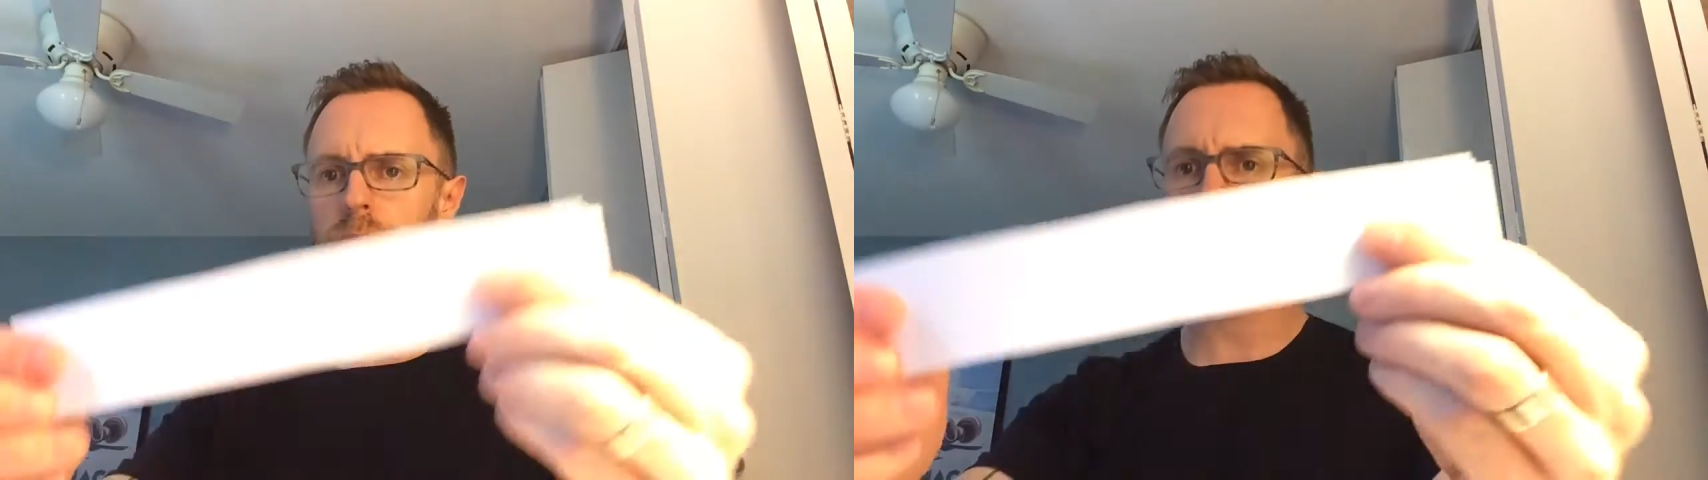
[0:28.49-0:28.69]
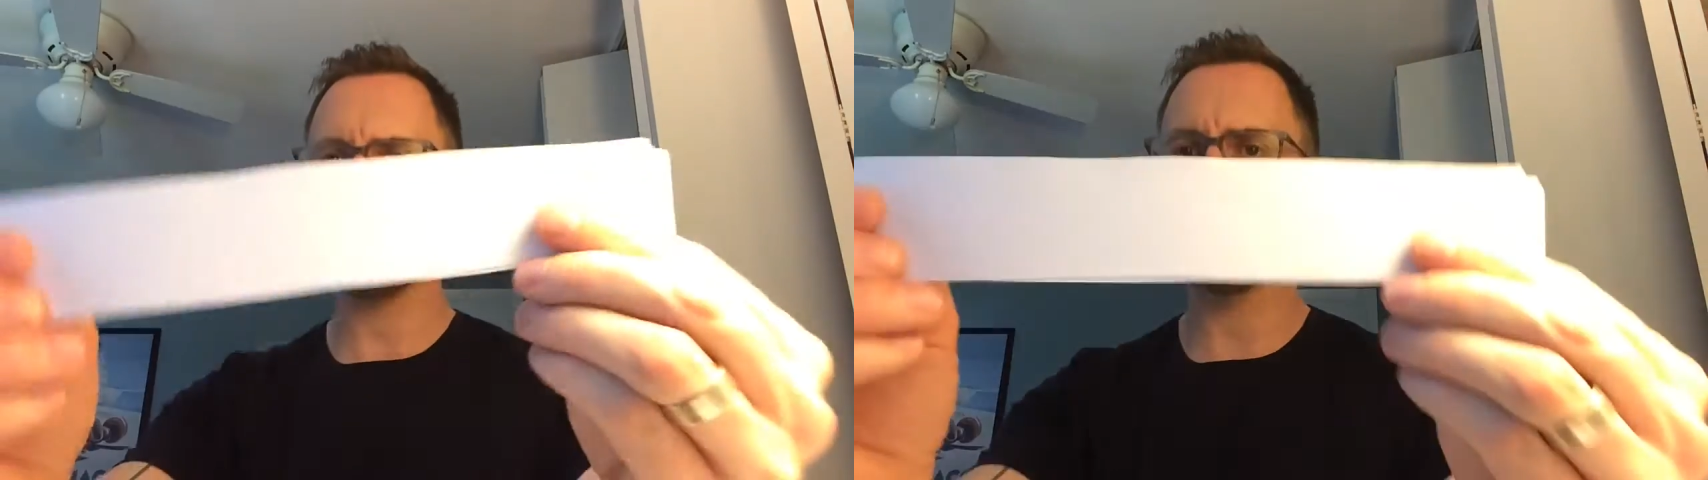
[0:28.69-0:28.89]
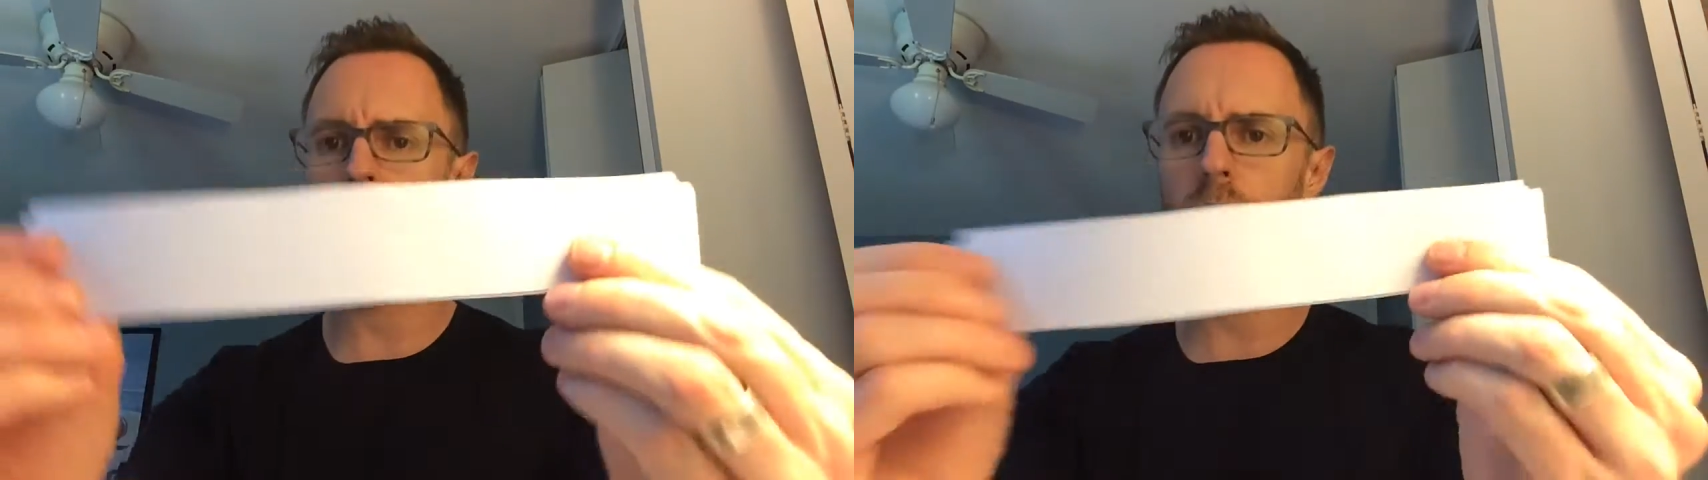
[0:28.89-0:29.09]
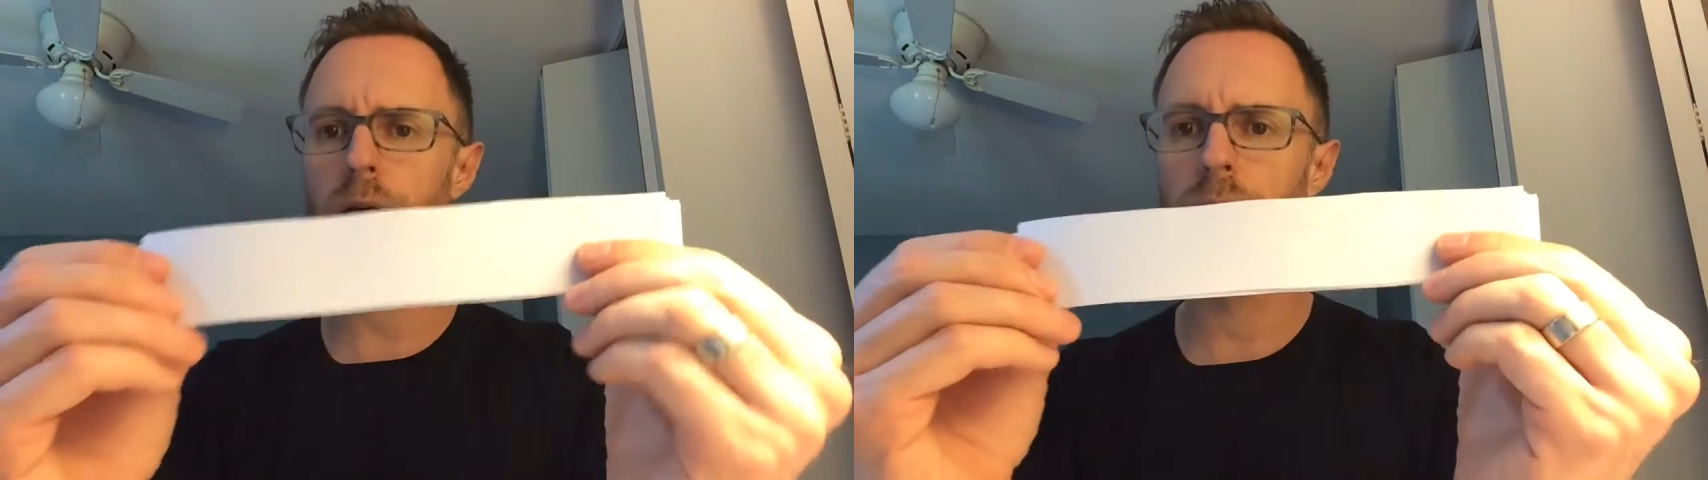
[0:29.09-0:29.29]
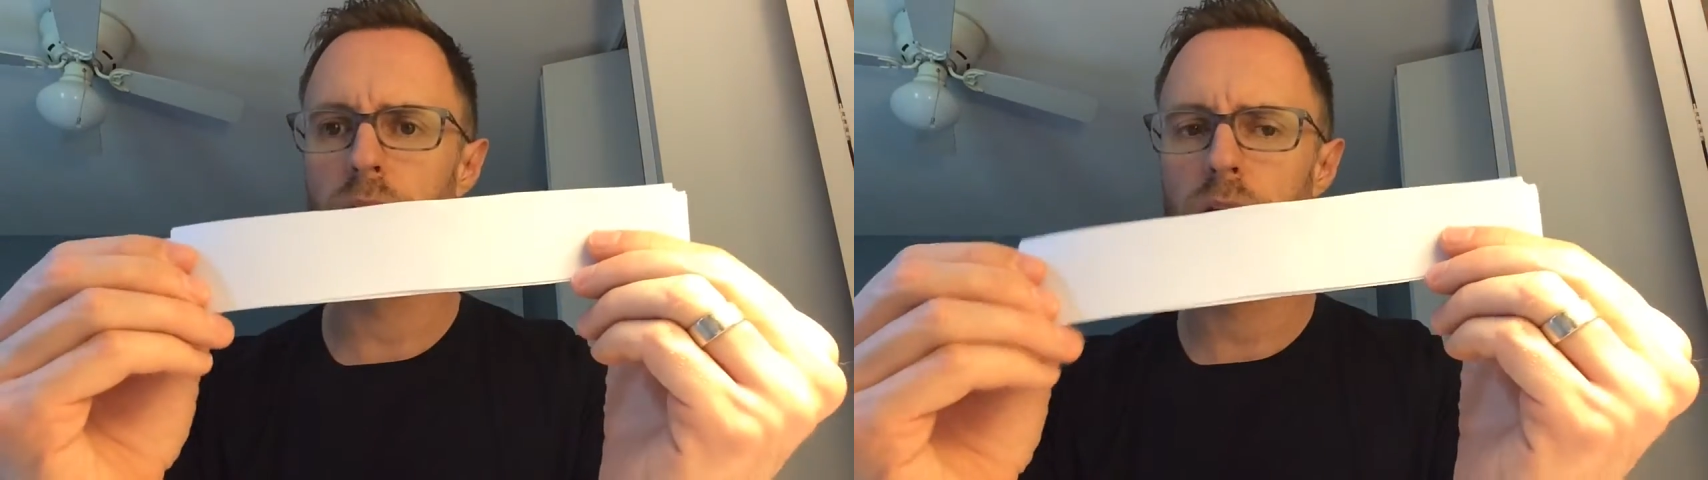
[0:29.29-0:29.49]
It's easier that way.
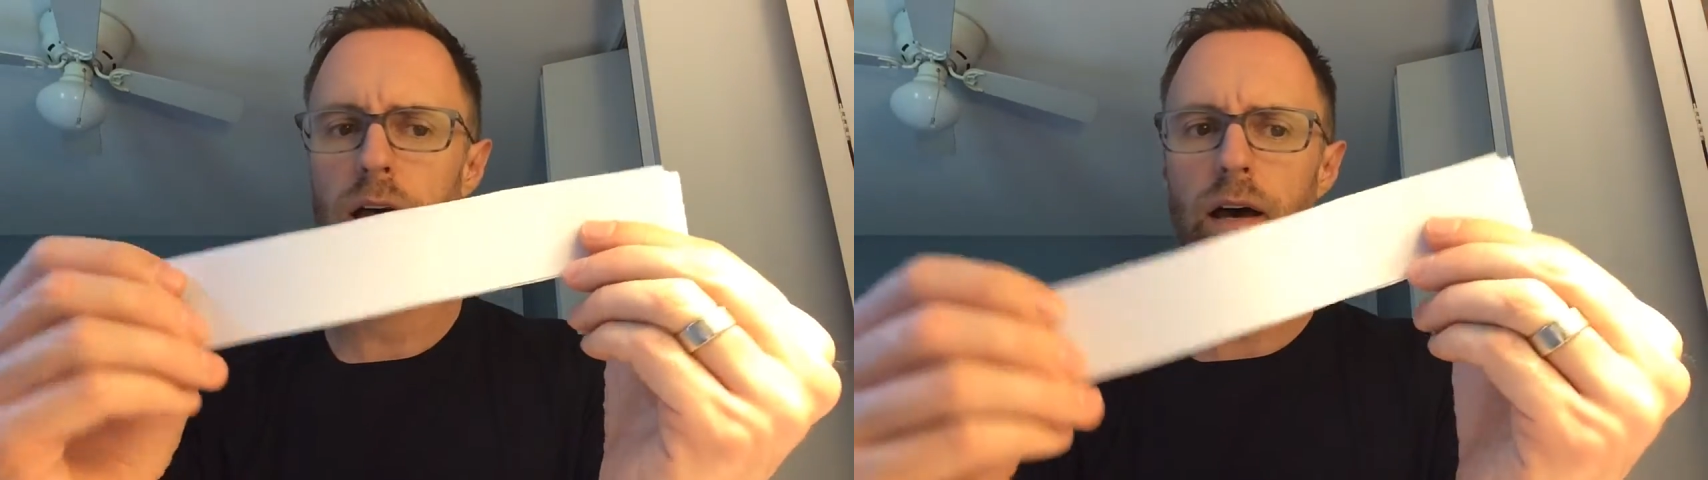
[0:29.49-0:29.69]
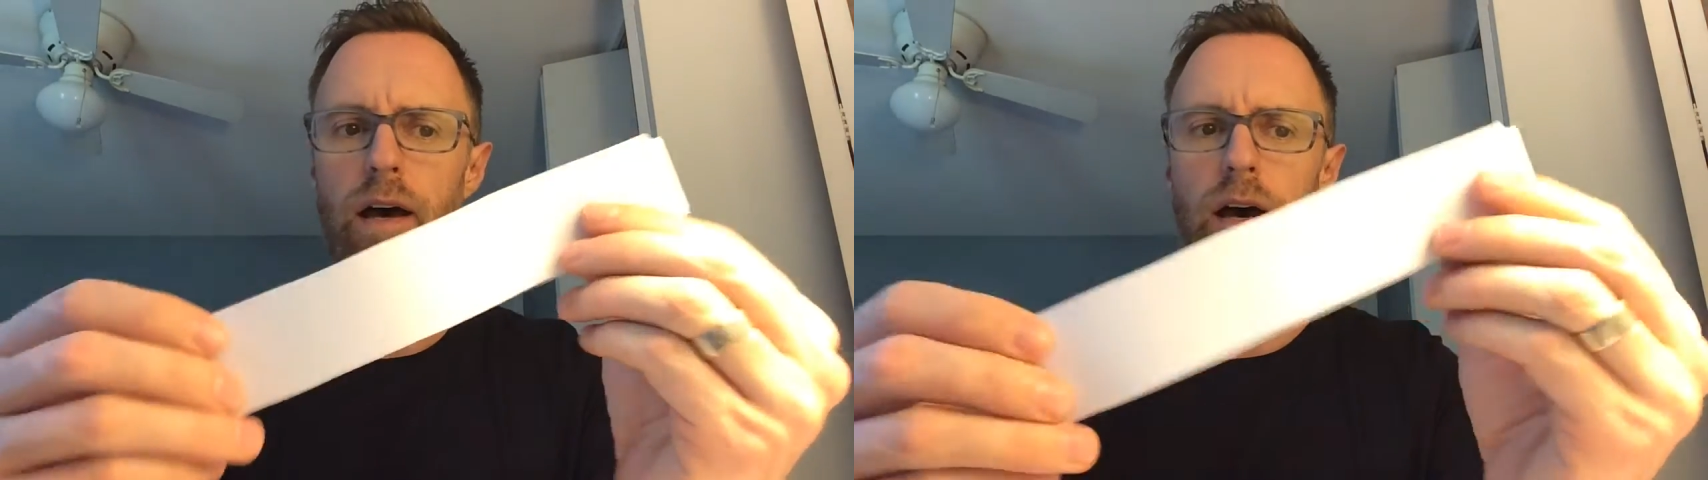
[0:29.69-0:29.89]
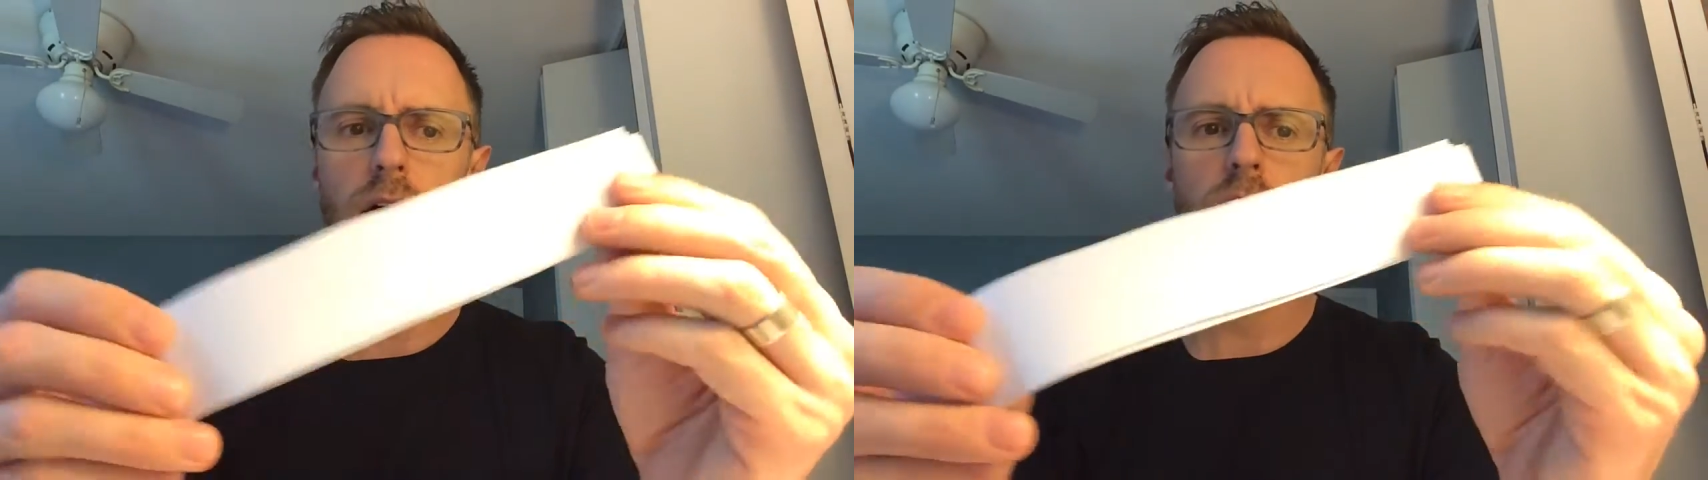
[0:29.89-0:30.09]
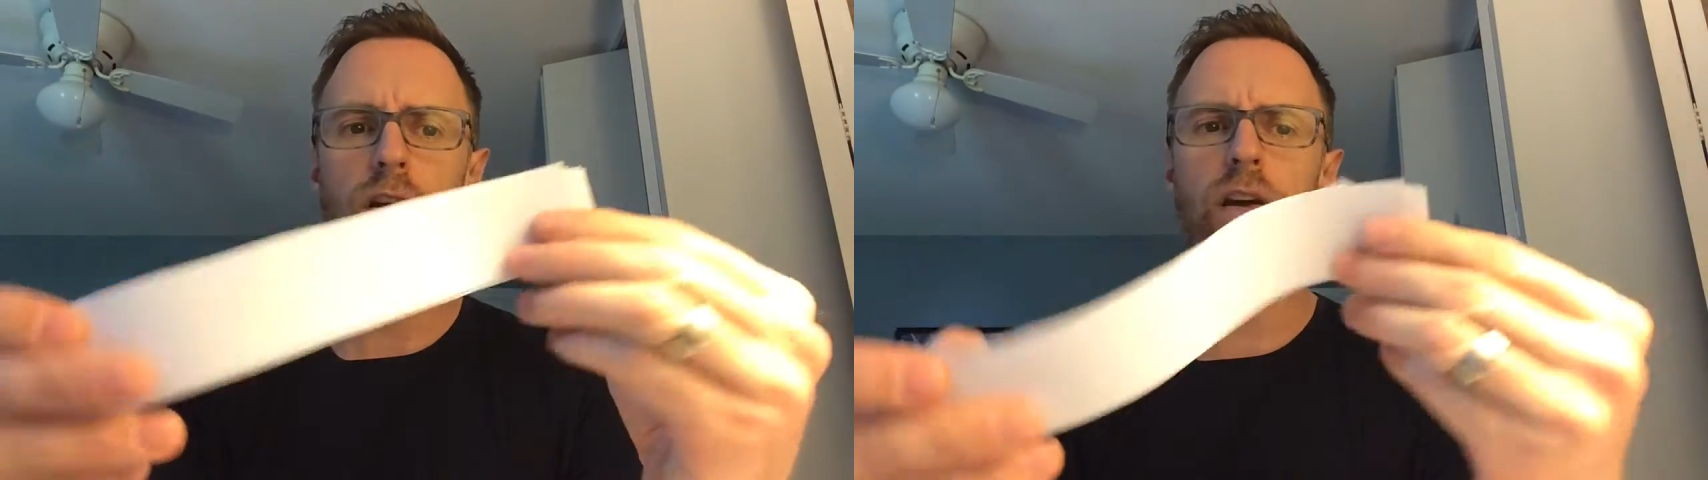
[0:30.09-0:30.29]
You're